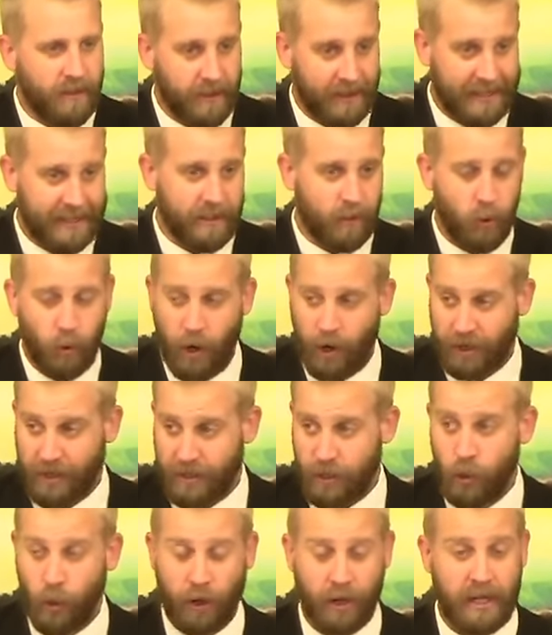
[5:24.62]
that, who, are,
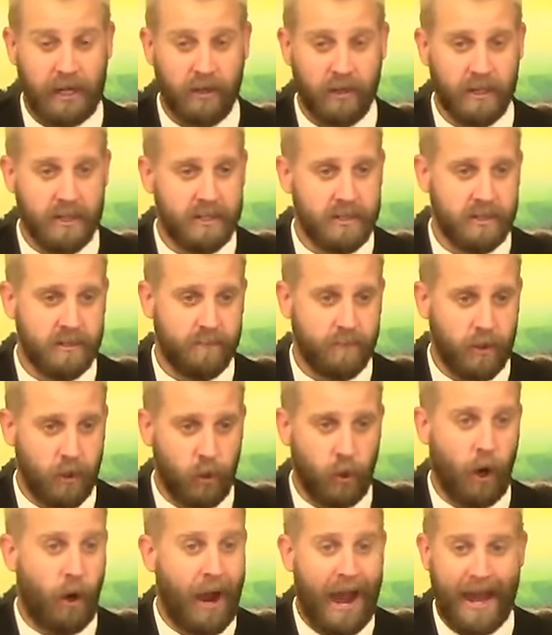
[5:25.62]
who are guiltless,
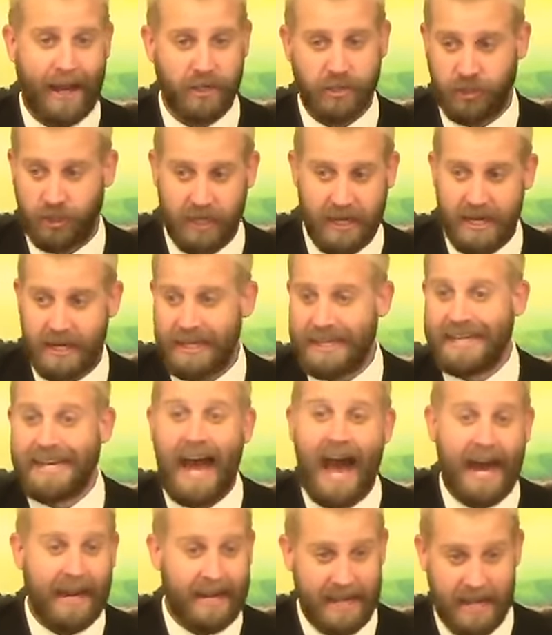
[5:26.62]
who are actually
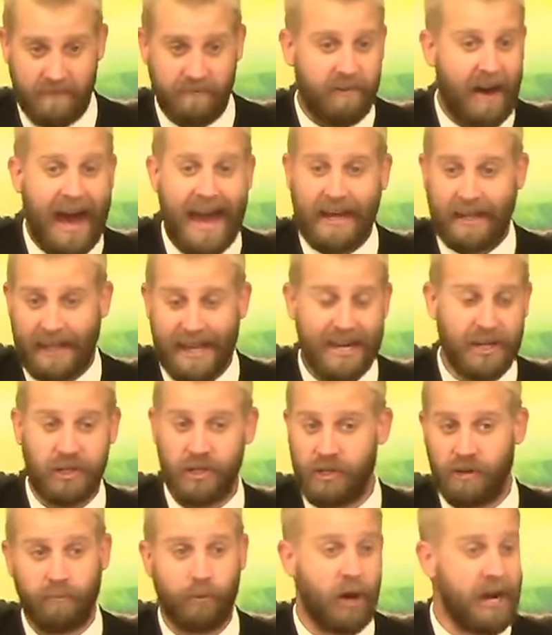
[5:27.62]
not in
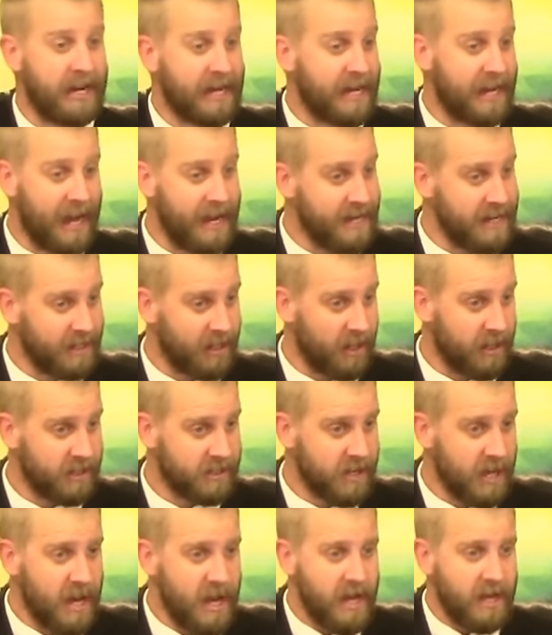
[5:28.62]
violation of breaking any
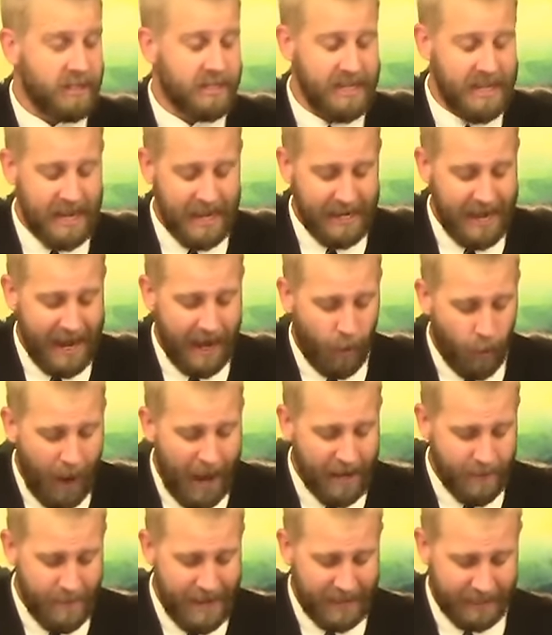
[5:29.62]
laws. See, and, and I
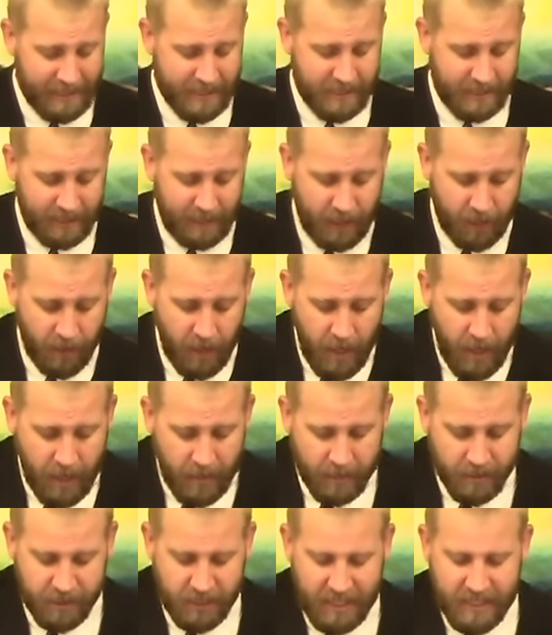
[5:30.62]
want to make this clear.
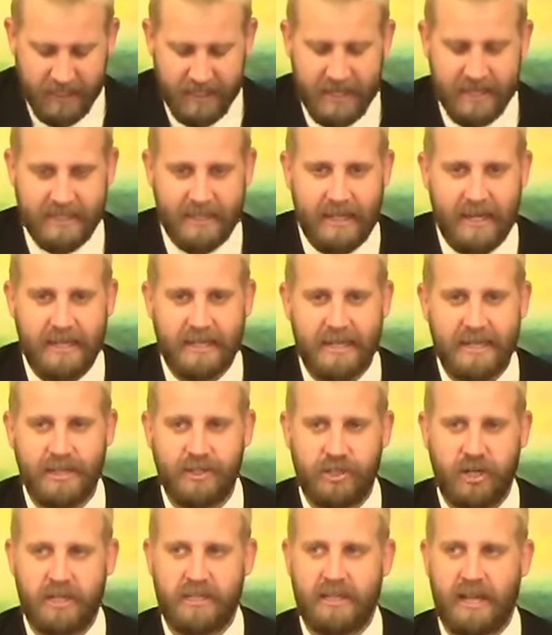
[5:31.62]
Jesus
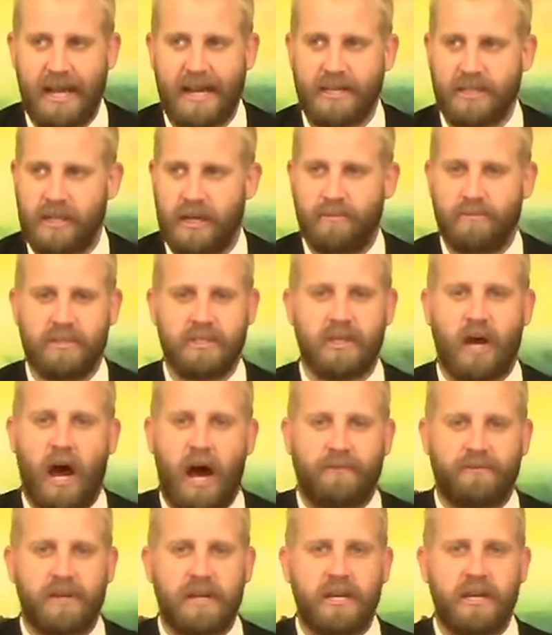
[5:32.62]
isn't just like some
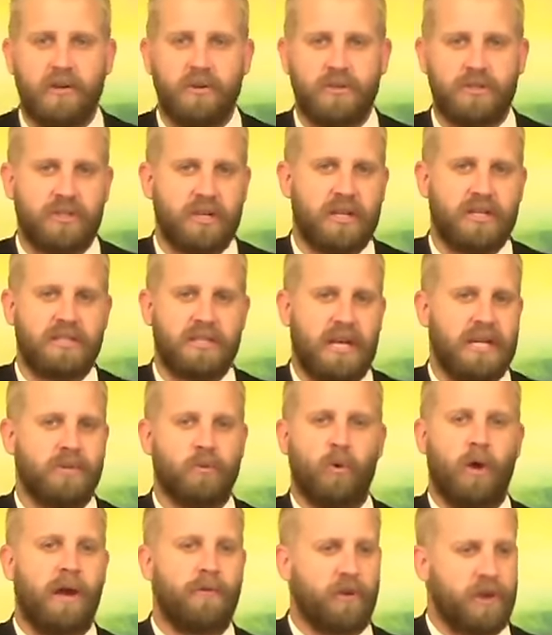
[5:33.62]
softy who just says,
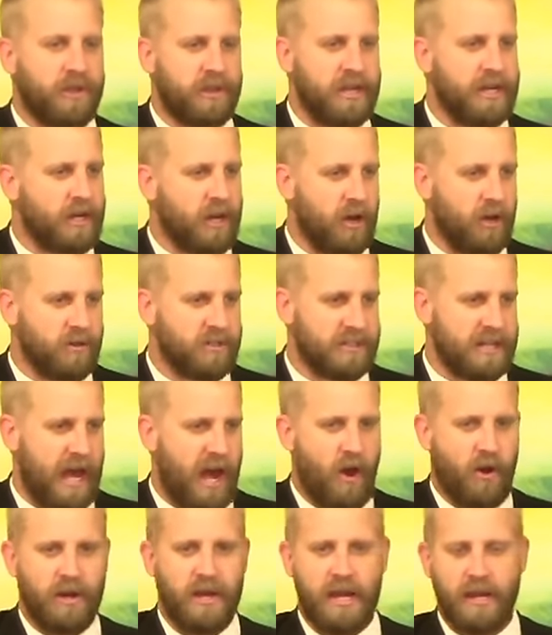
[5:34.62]
well, everything goes
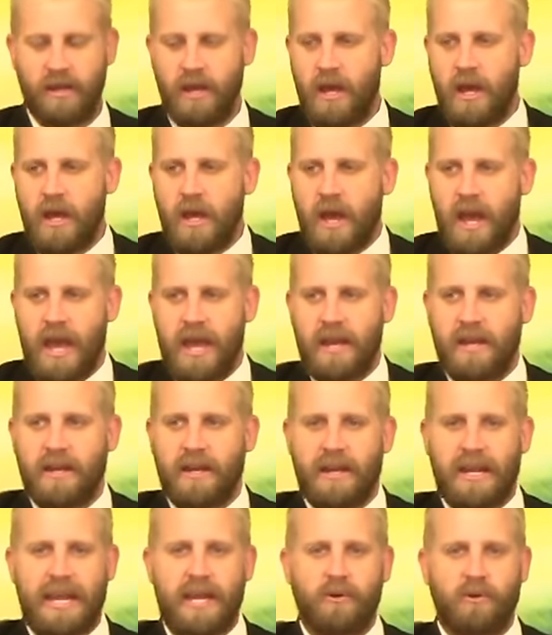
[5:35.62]
now. And, and,
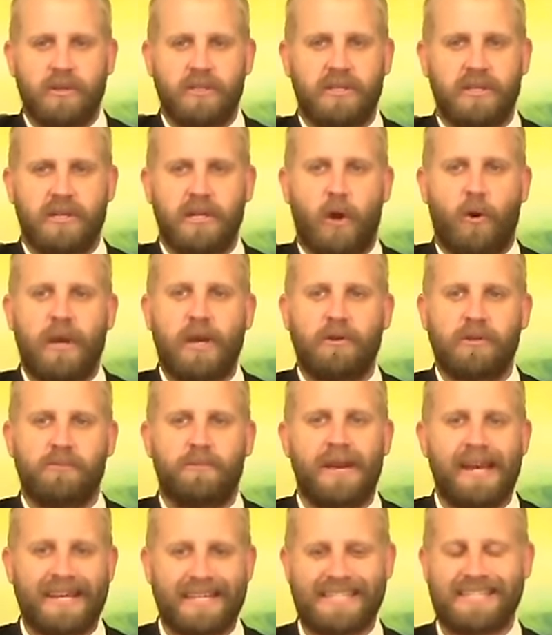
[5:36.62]
and he, was, you know, he was
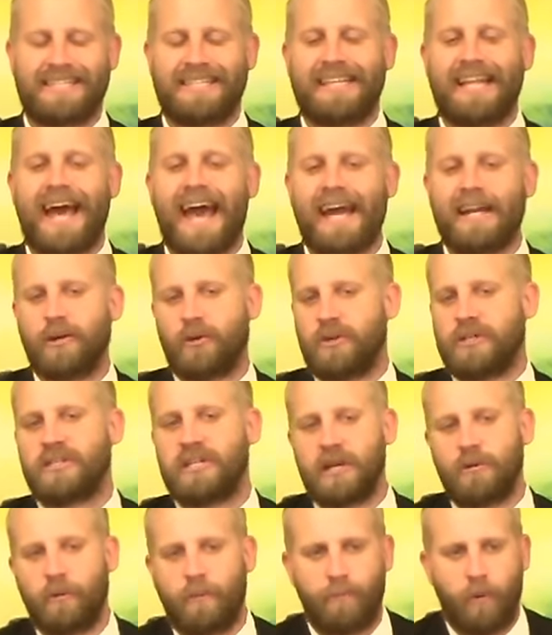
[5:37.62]
being
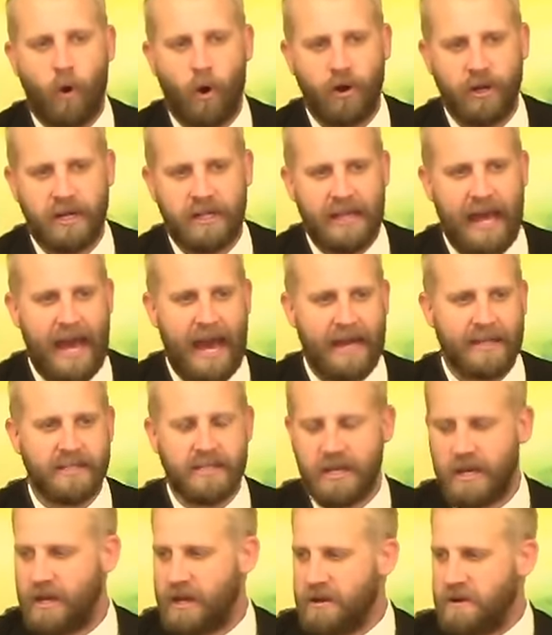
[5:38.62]
slanderously reported
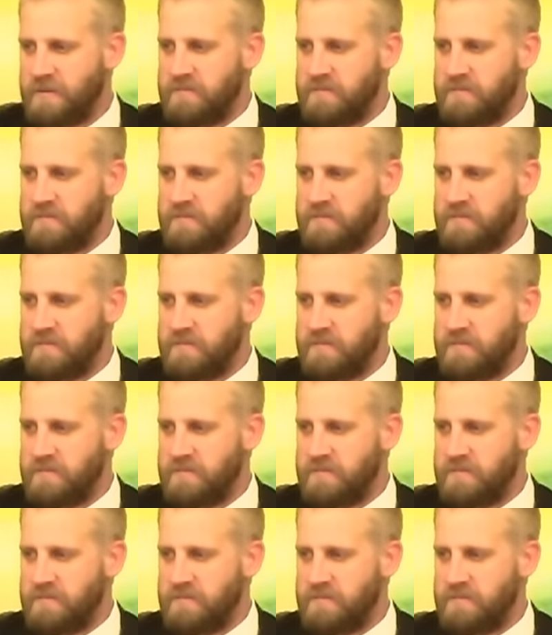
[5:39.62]
that,